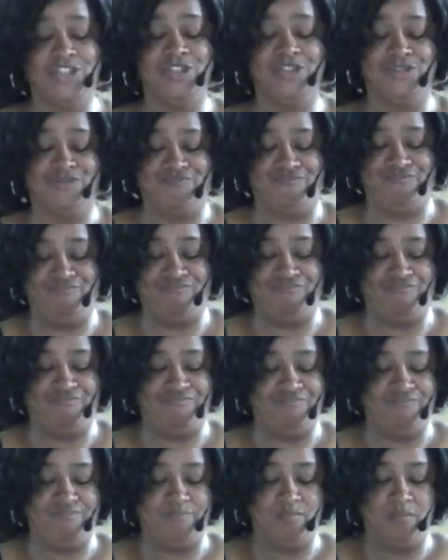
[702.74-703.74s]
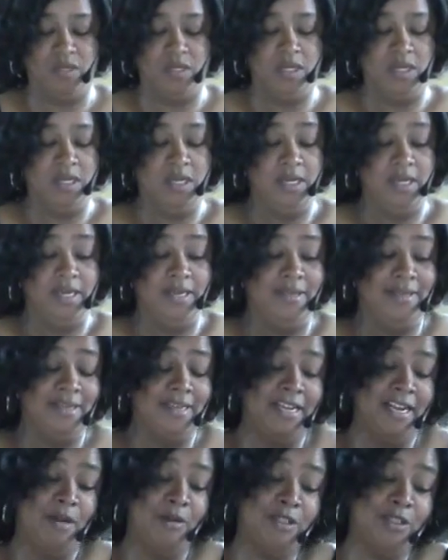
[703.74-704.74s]
year.
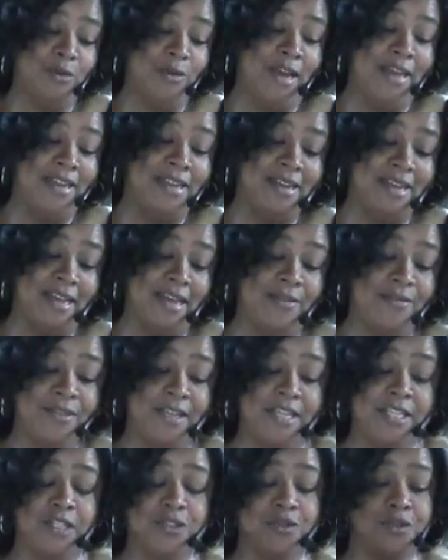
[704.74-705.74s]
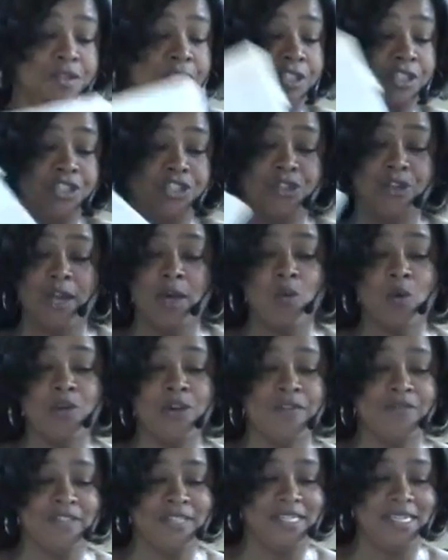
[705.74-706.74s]
Then I was writing down things for this year. I won't
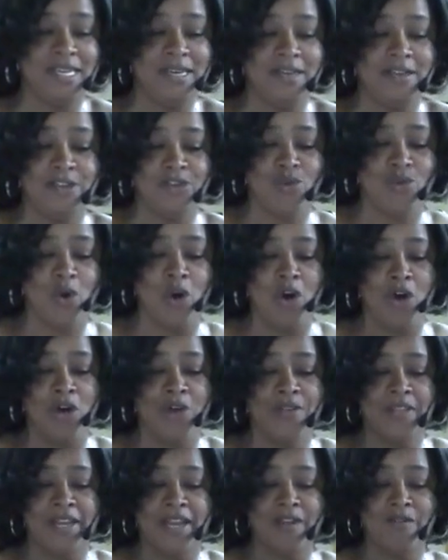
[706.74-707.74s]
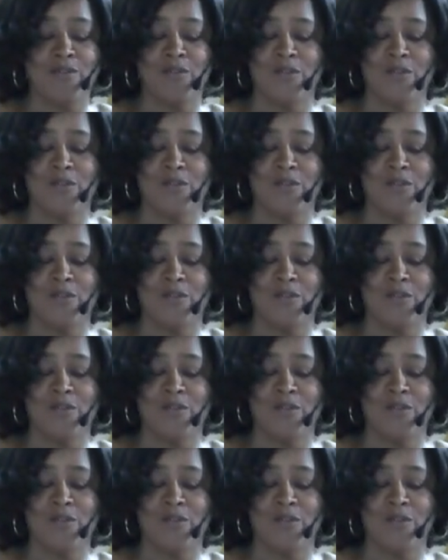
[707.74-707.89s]
even tell you all that I've